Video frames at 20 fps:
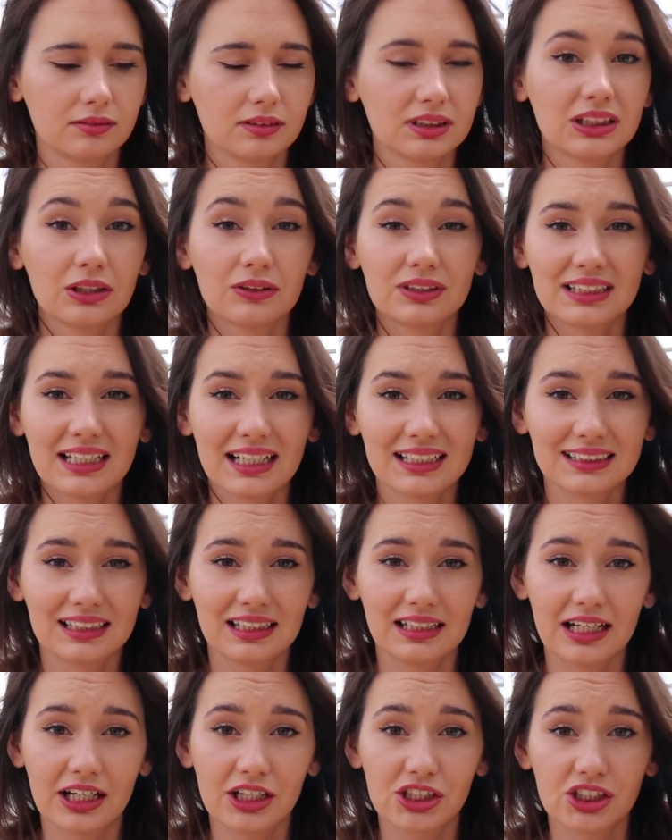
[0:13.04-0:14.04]
So sex
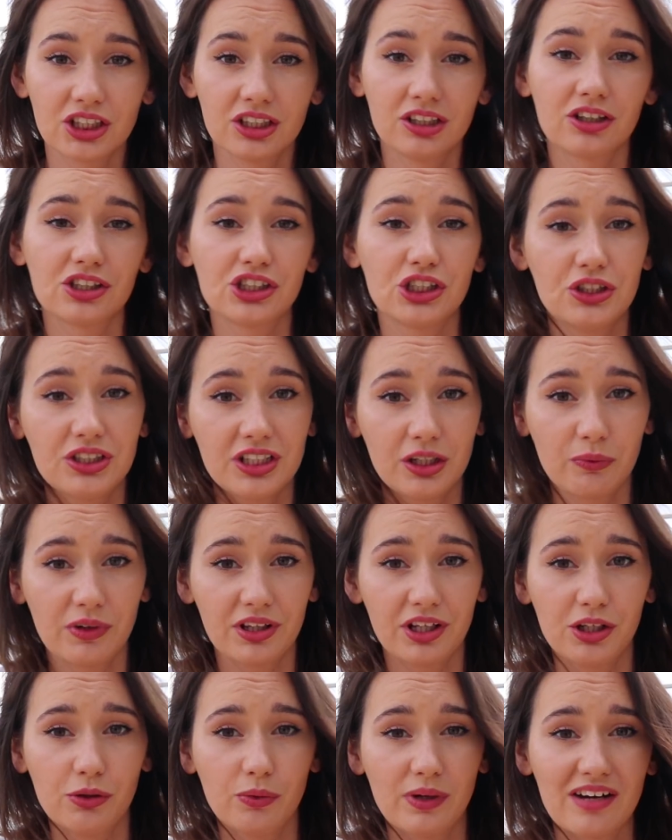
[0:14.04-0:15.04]
selection, or choosing
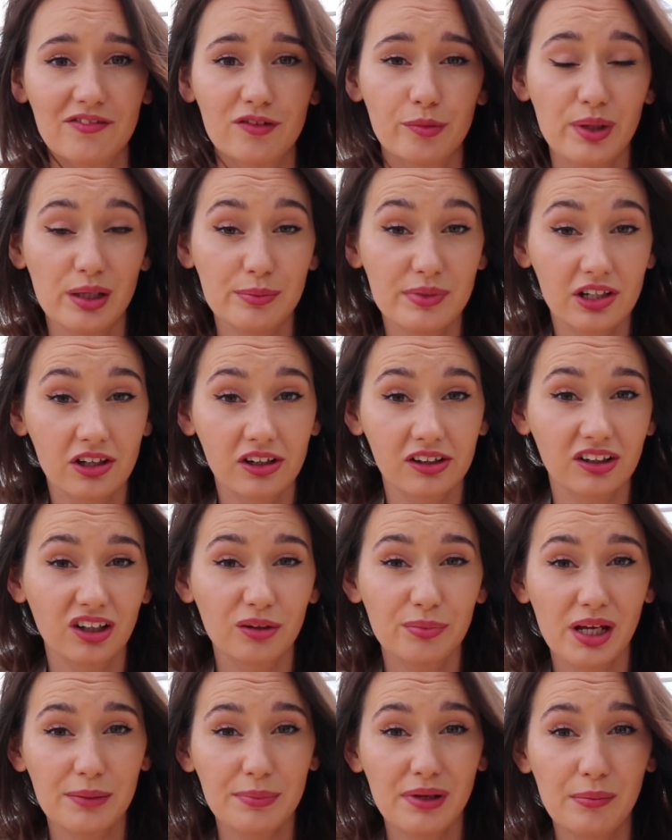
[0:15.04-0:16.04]
whether you will have a baby girl
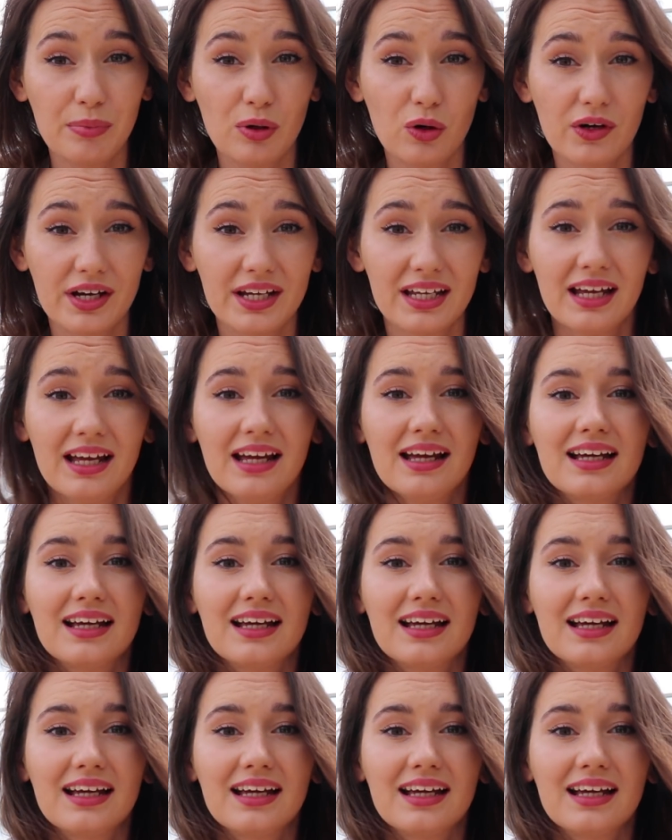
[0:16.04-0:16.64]
or baby boy,